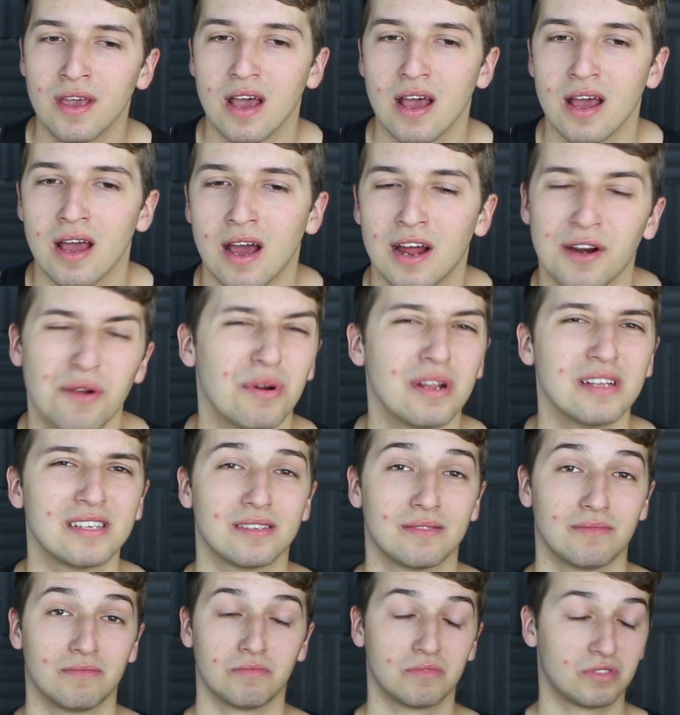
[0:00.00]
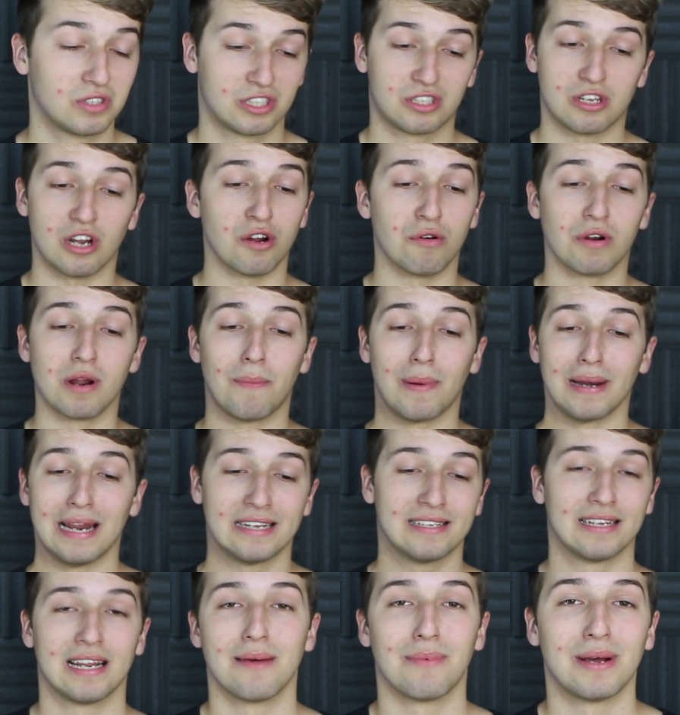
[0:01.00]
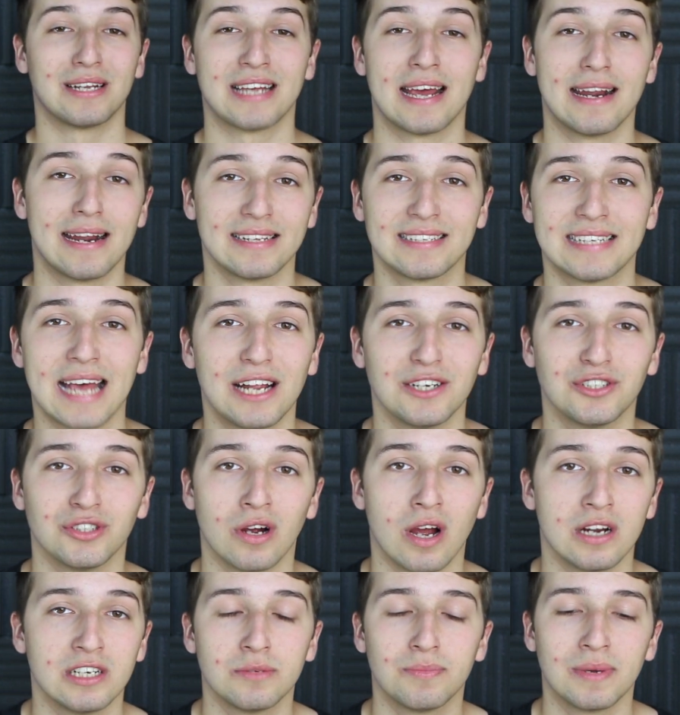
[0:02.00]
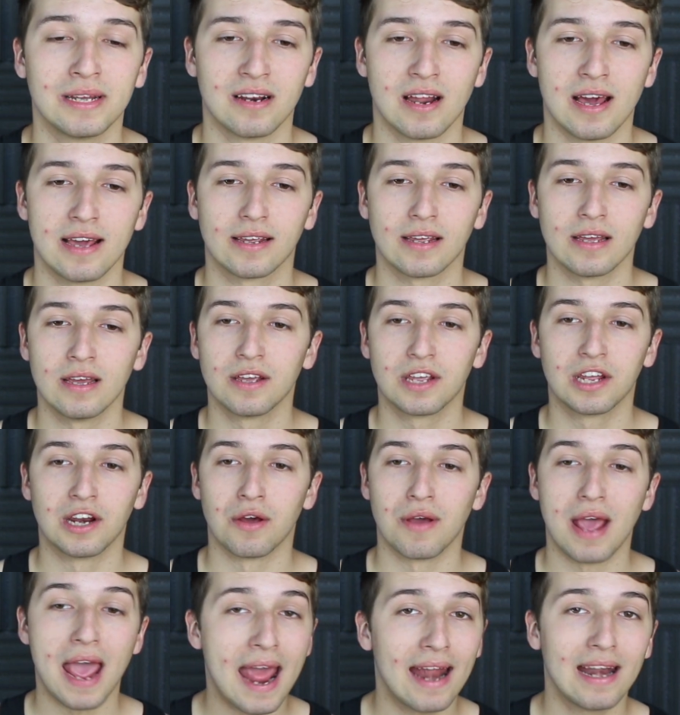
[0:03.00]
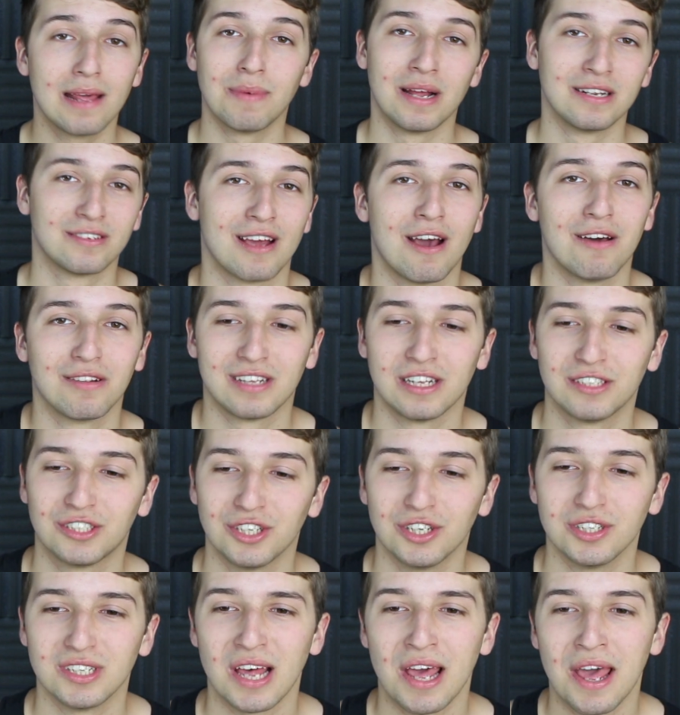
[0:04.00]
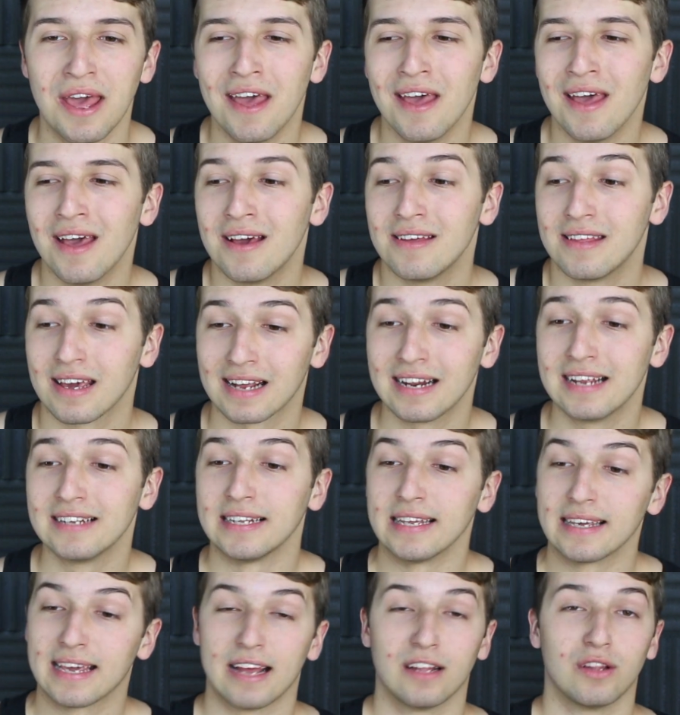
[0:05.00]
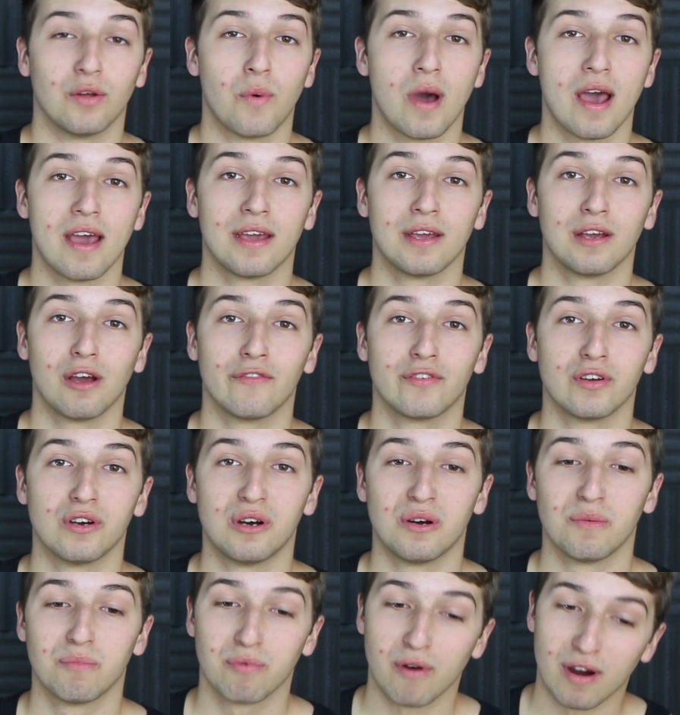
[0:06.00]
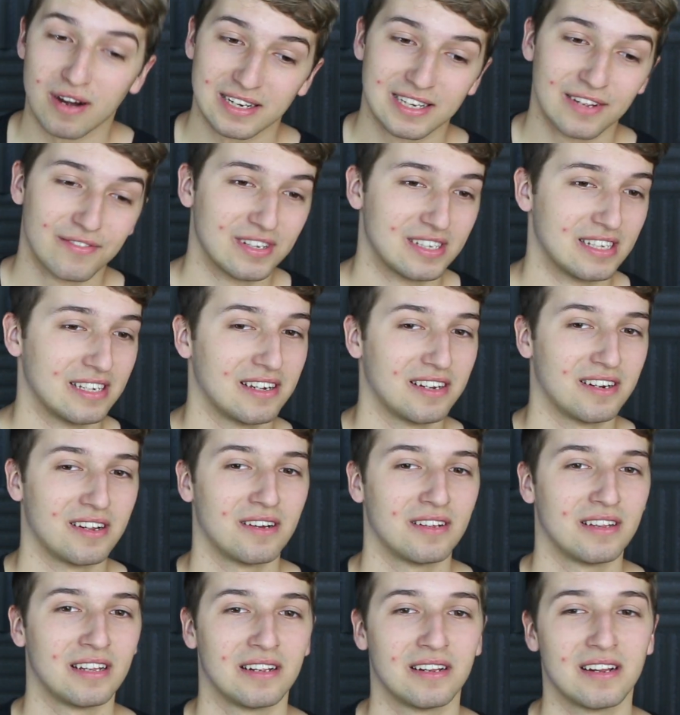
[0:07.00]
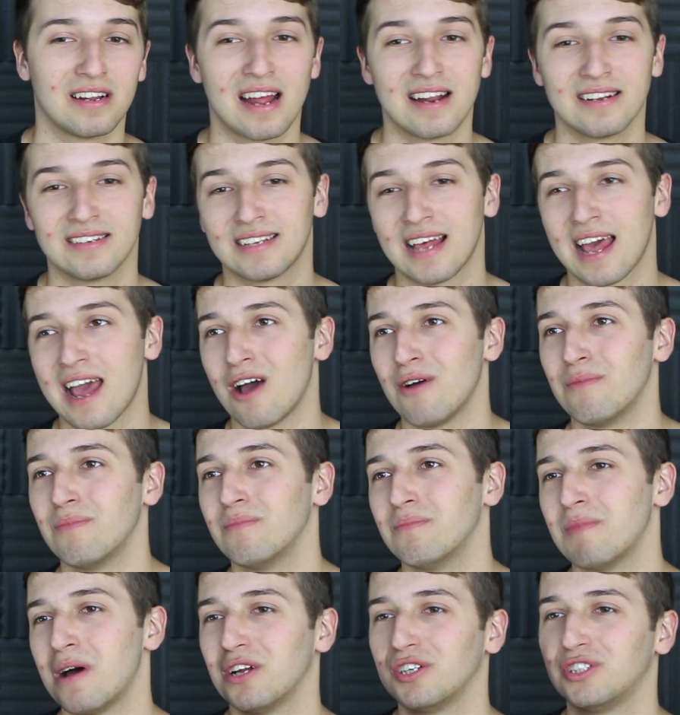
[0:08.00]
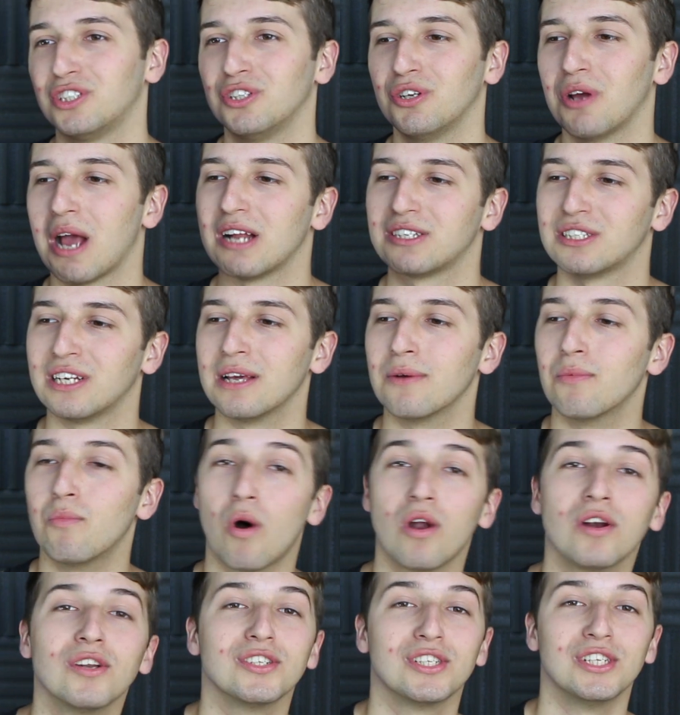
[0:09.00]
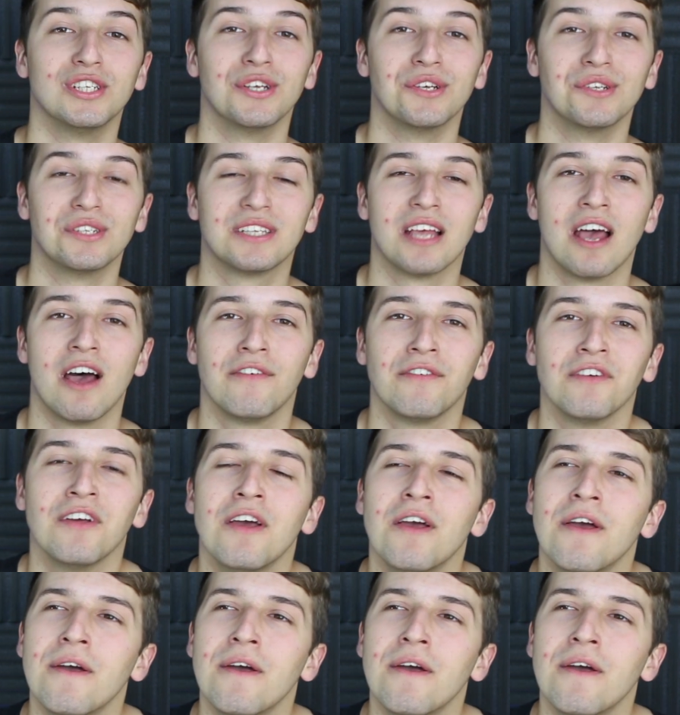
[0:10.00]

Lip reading: I don't want to belittle it by saying etc. I just mean, like, you know, any mental health issues, they can easily get in the way of your productivity, you know, and how much you actually want to do stuff,